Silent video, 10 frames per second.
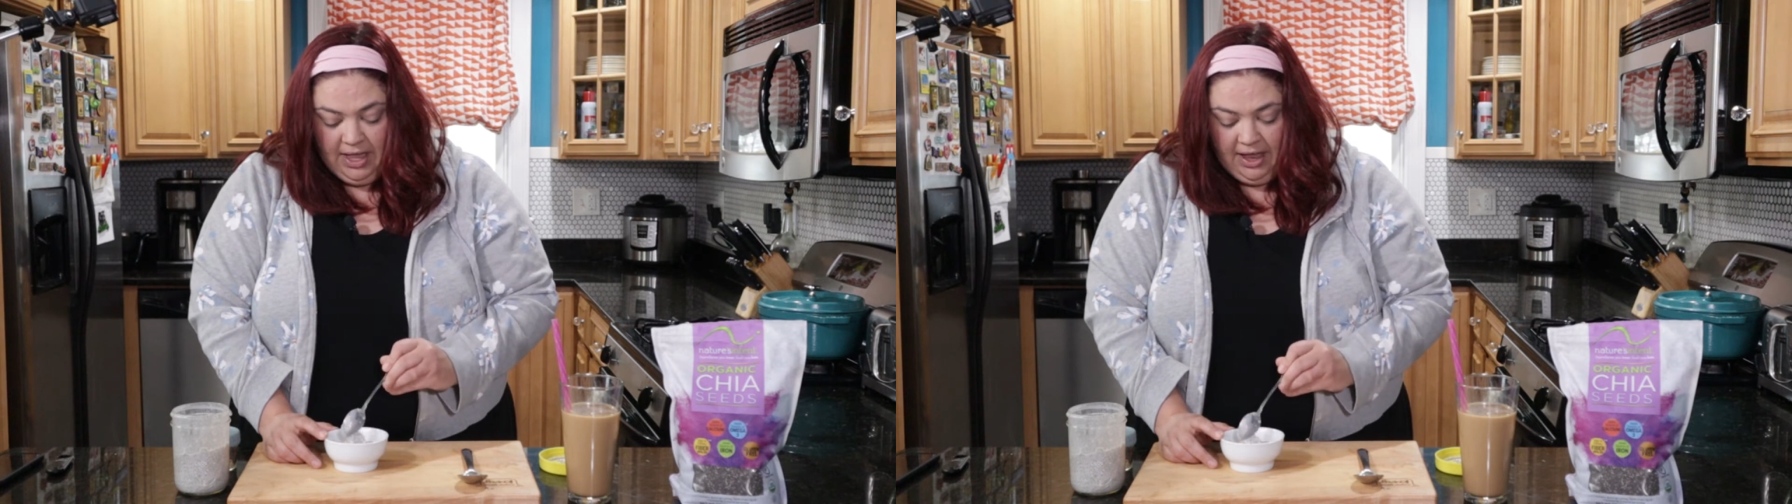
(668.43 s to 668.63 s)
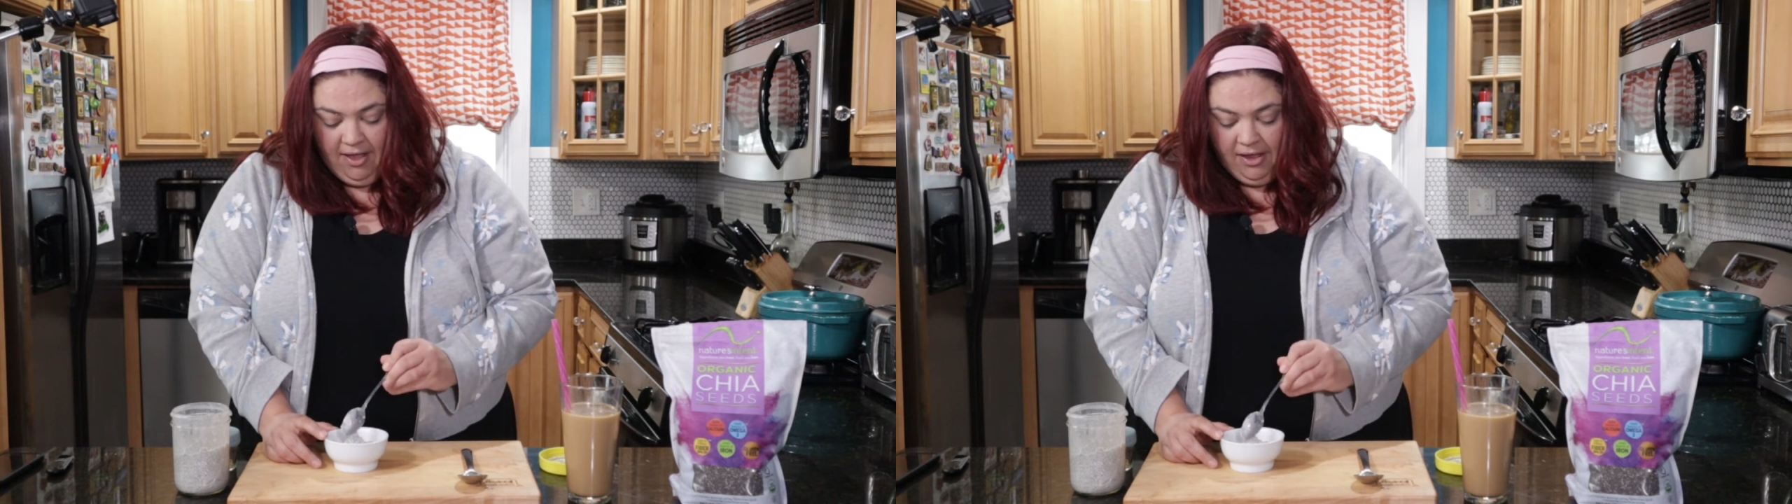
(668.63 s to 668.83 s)

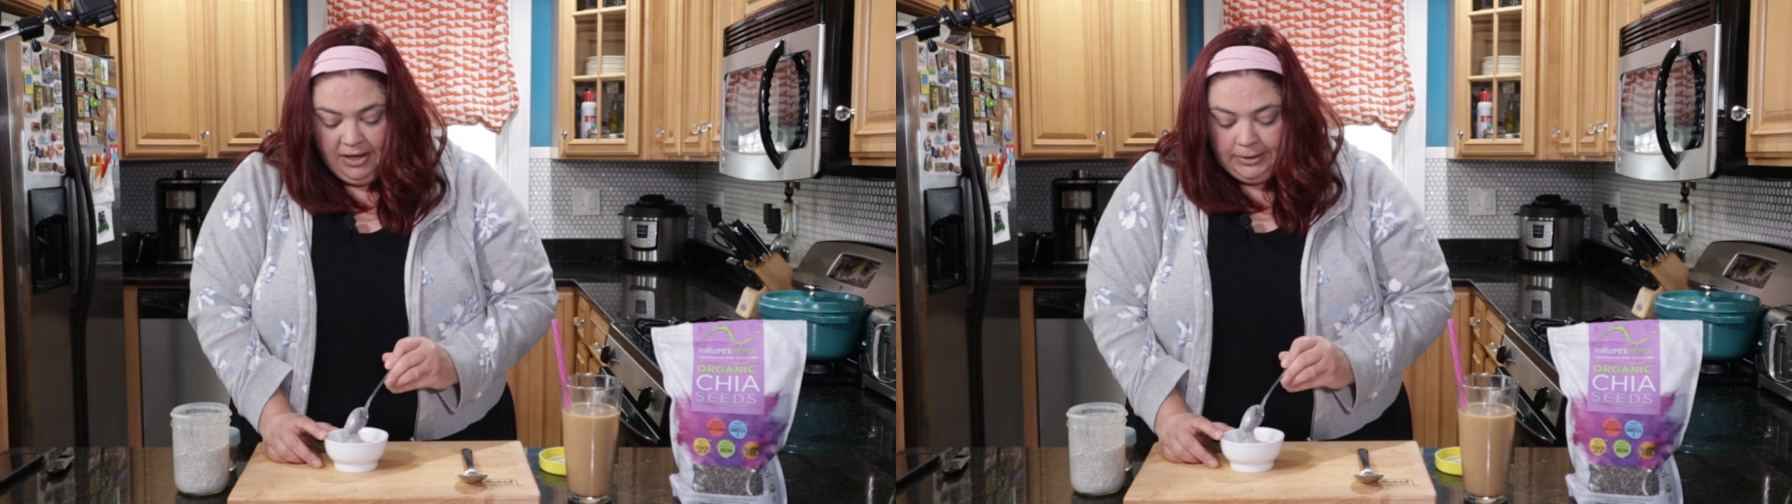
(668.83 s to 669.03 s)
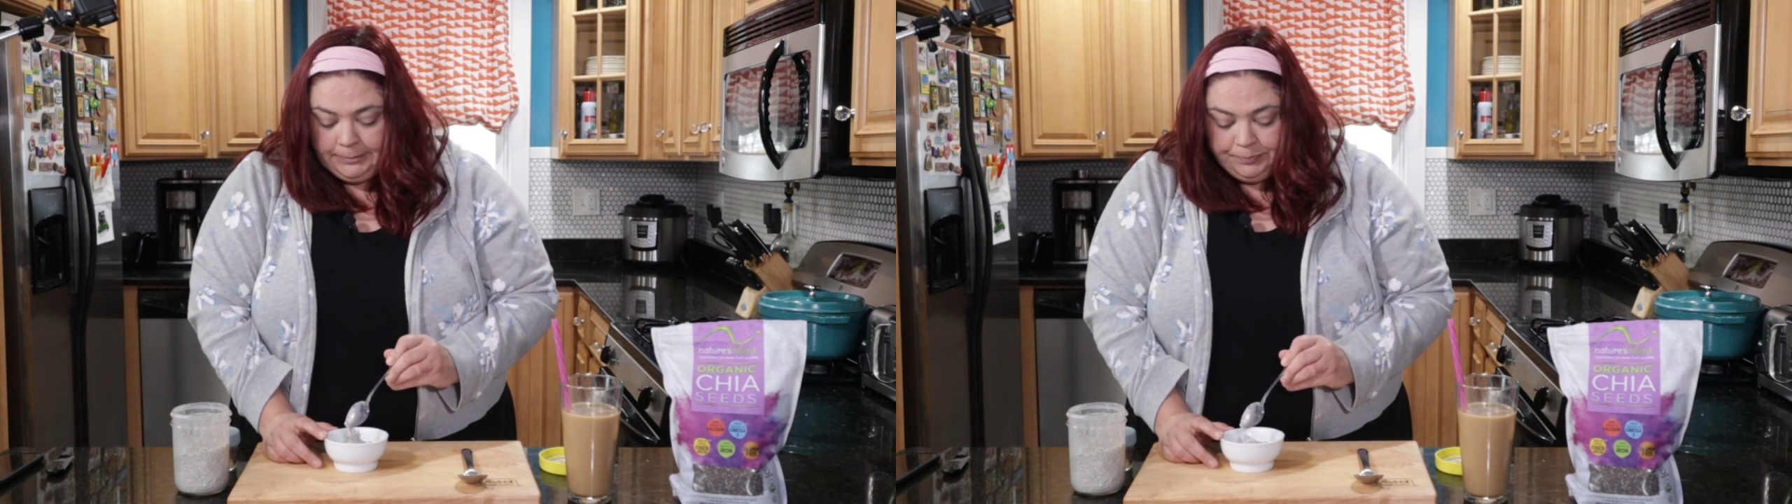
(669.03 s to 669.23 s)
Like,
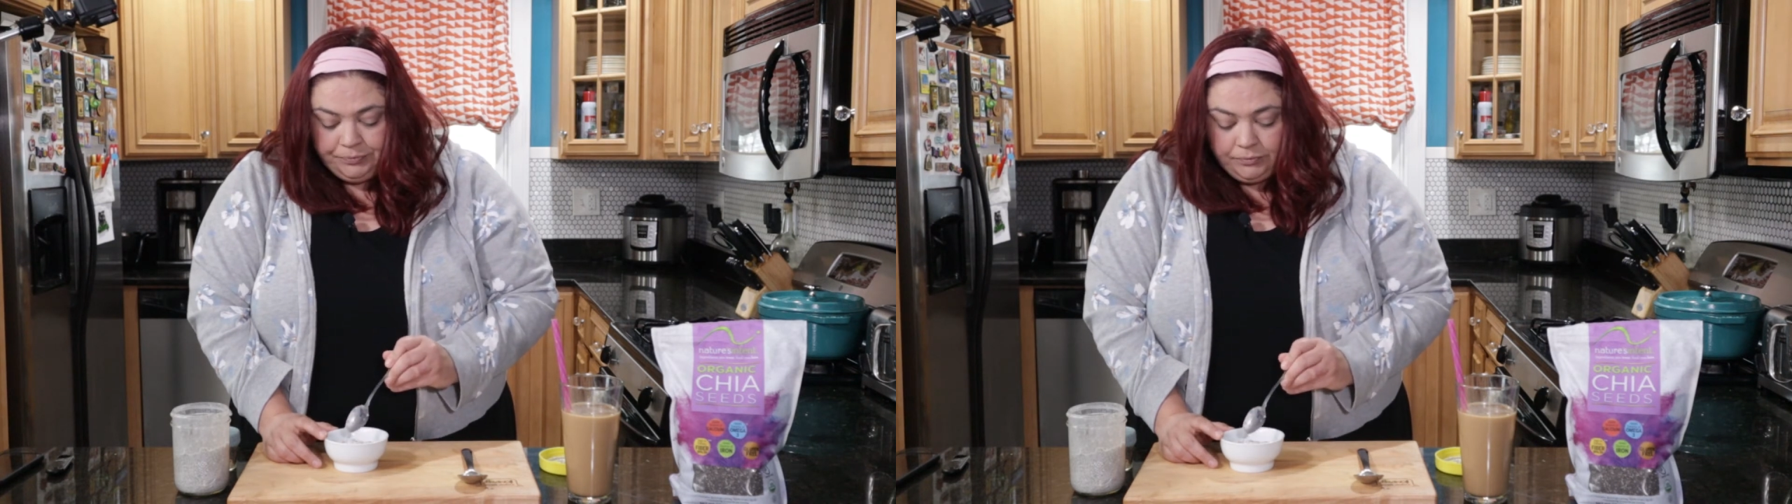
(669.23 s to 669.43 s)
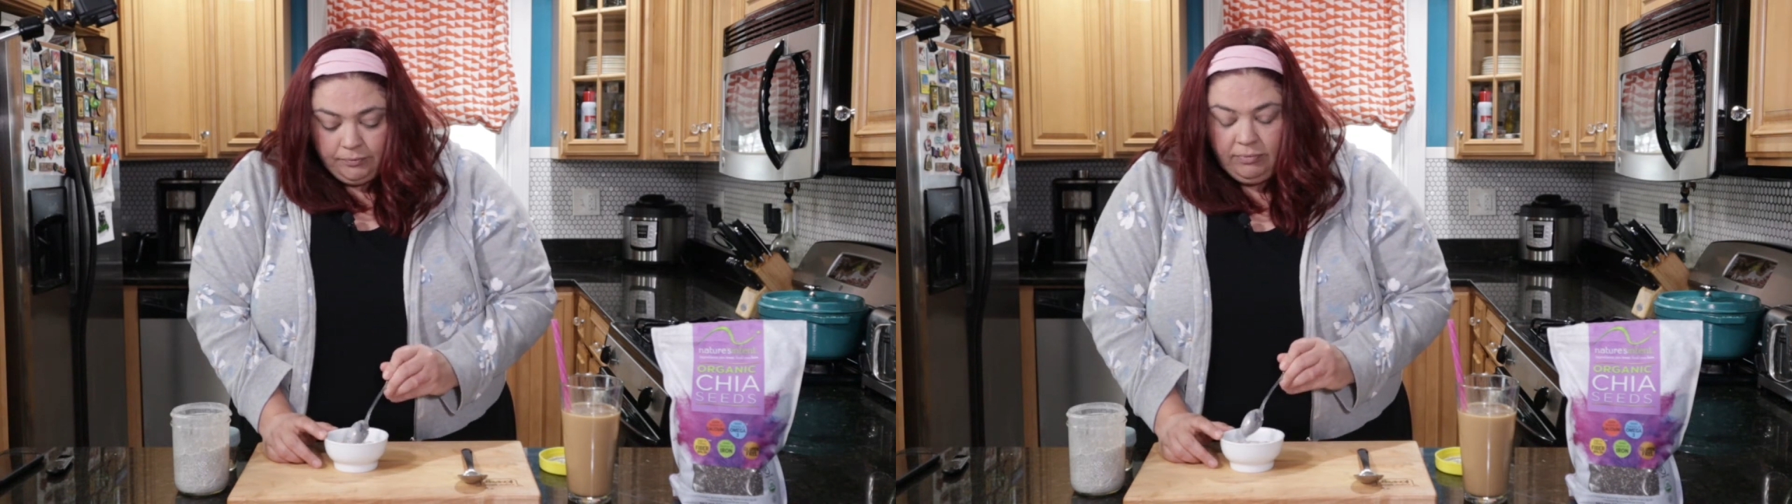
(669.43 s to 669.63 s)

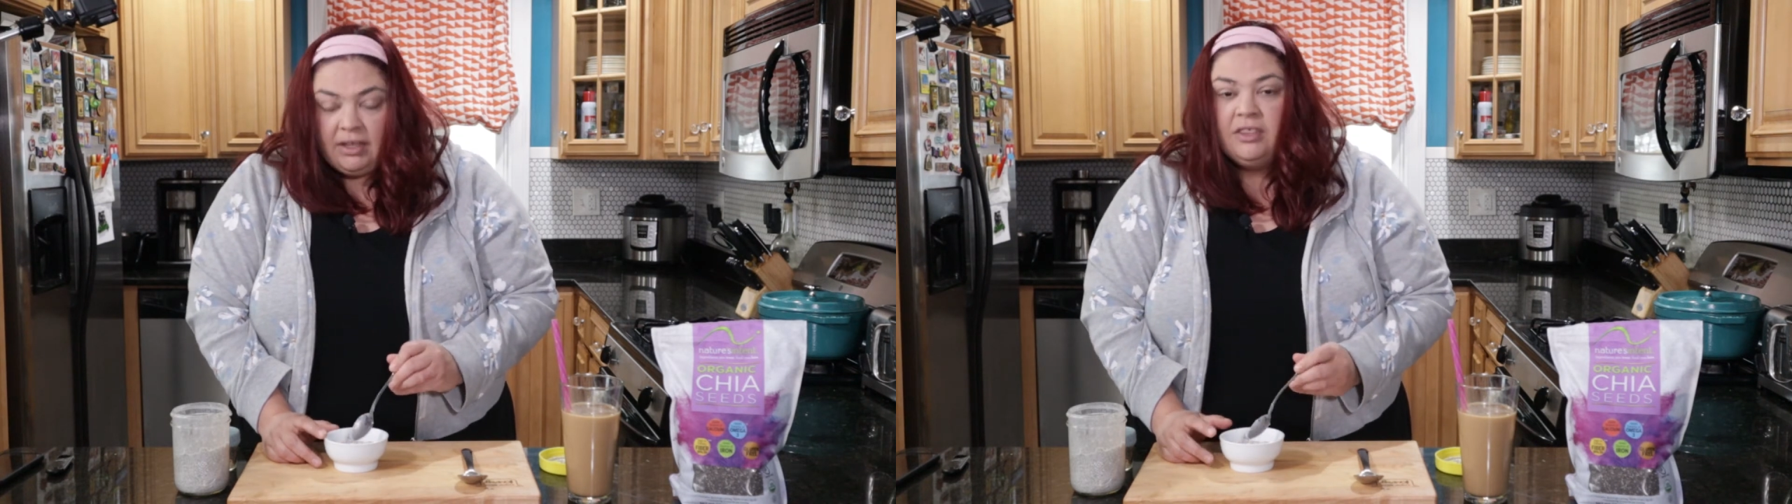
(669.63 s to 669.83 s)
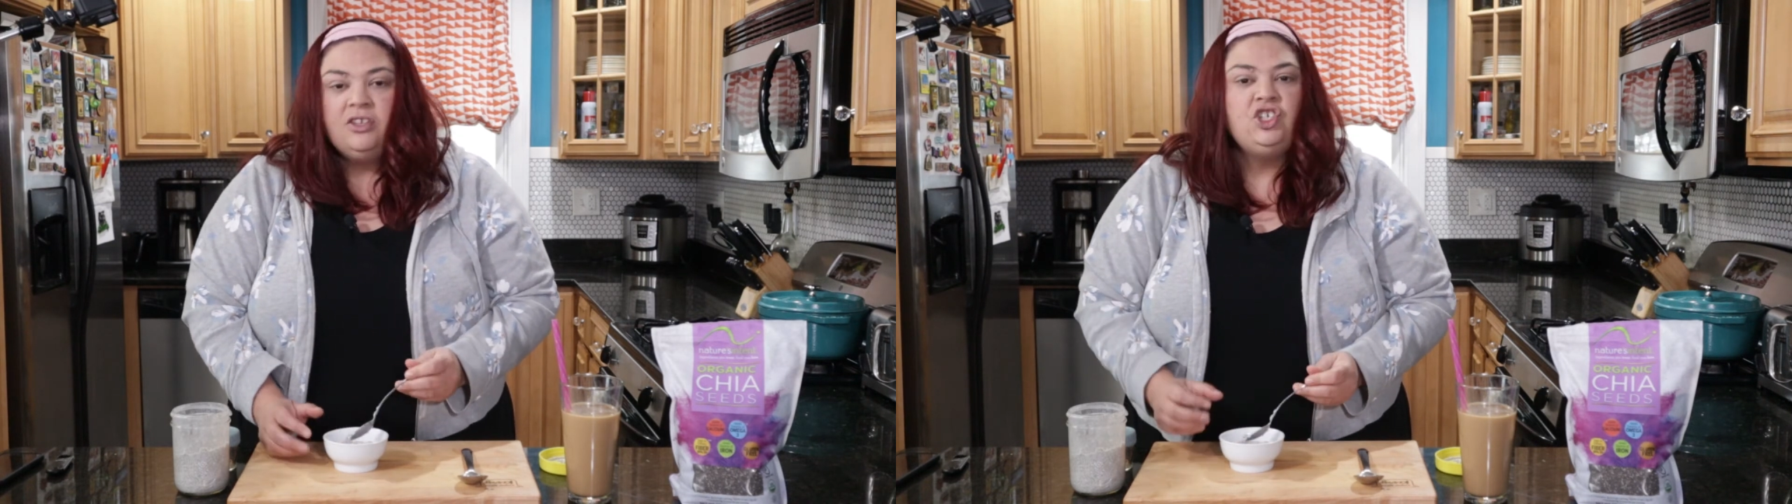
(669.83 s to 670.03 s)
the